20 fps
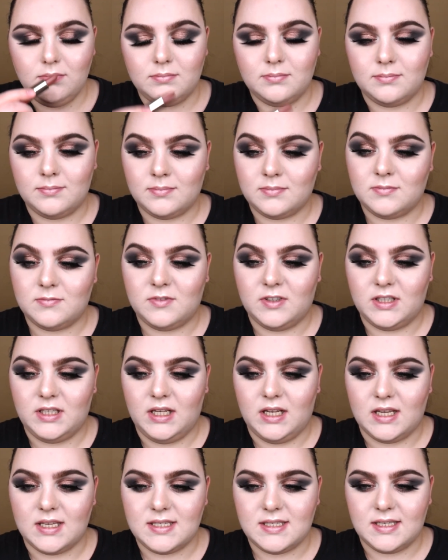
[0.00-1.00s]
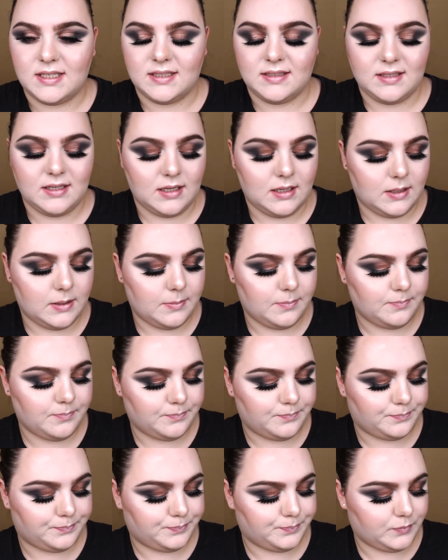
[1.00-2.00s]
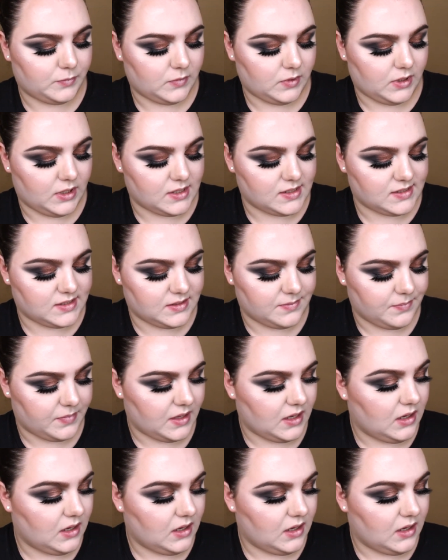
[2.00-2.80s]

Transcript: Vanilla scent. Yes.